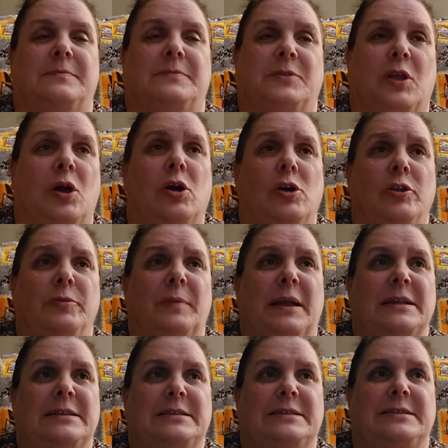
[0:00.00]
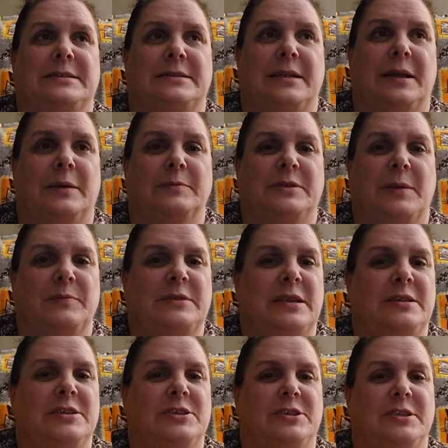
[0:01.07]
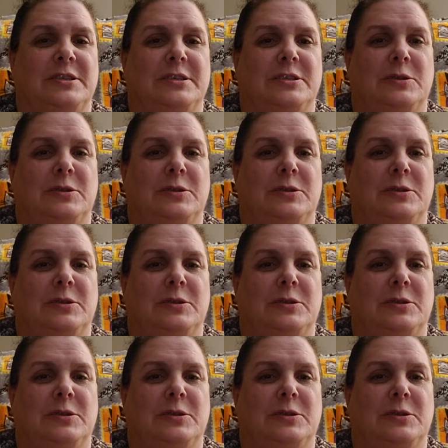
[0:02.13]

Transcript: culled my temptation